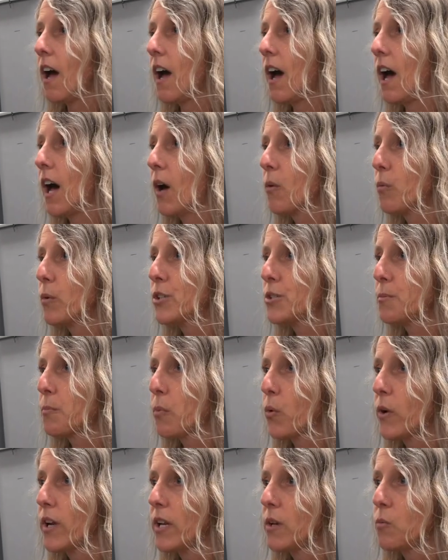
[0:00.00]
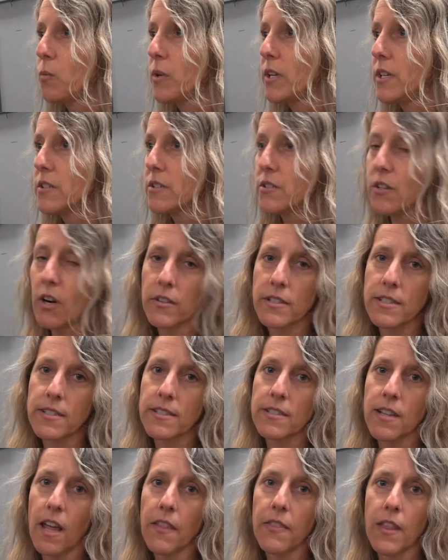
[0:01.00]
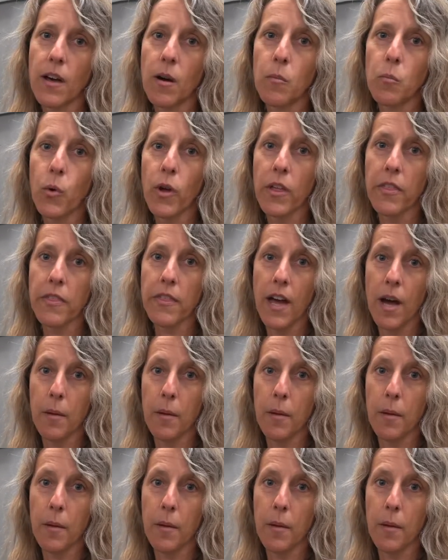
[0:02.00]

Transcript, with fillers: at which point we start to set them with